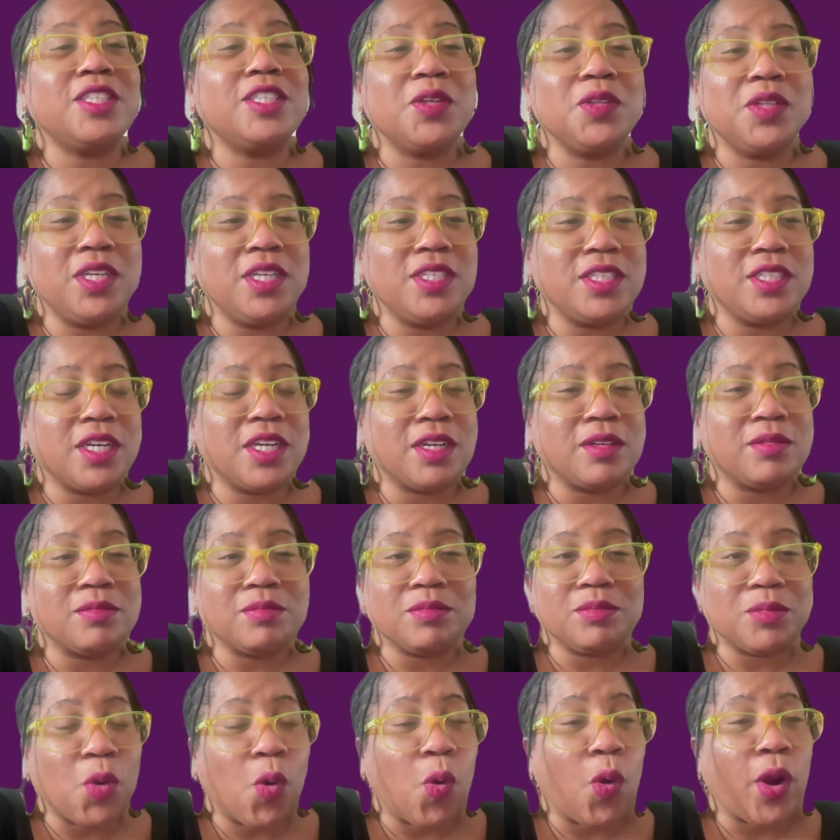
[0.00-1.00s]
So these are
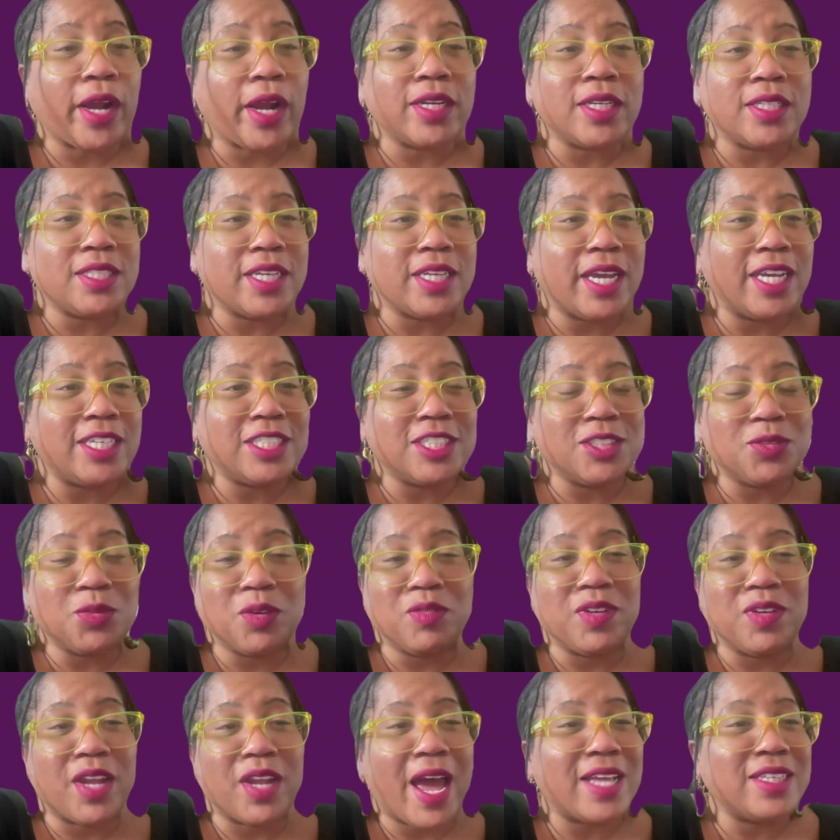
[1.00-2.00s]
organizations
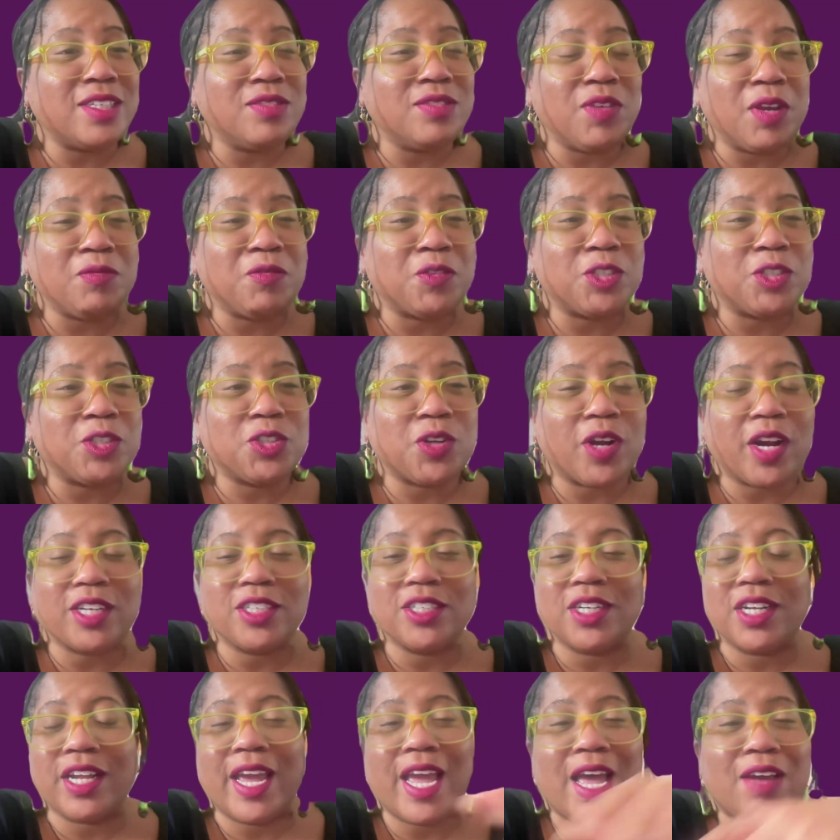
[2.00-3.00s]
with lots of
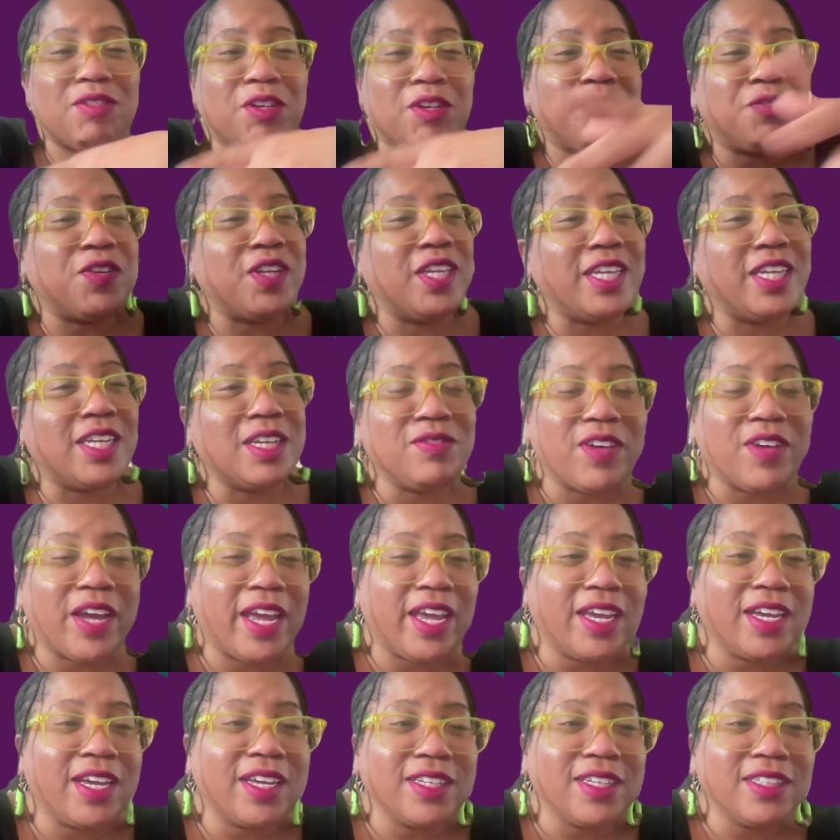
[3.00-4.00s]
infrastructure. They have a fleet of
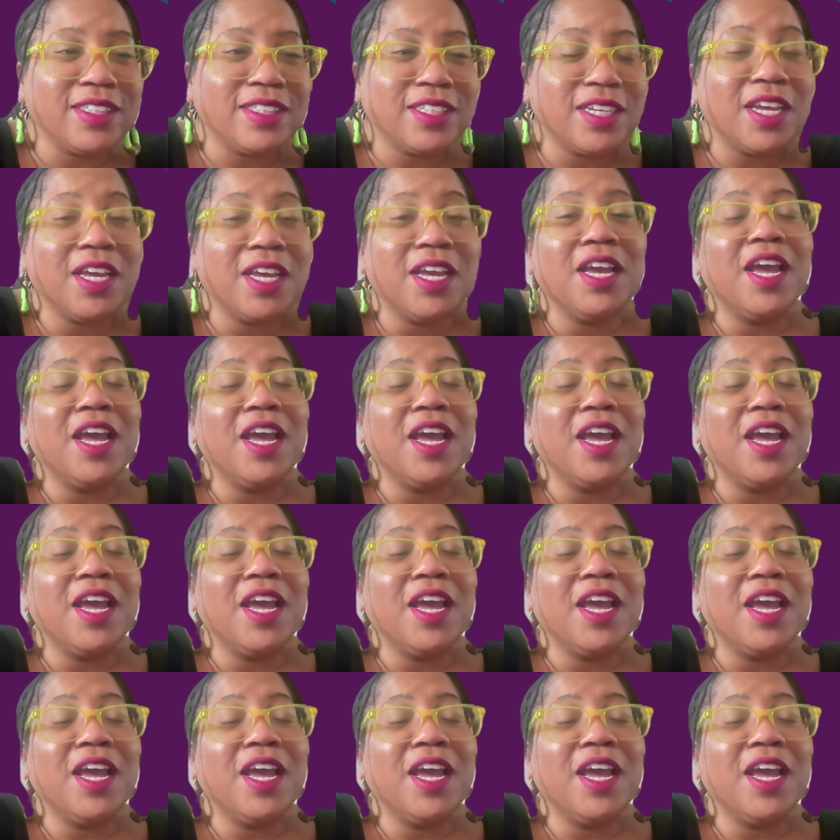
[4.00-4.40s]
vans.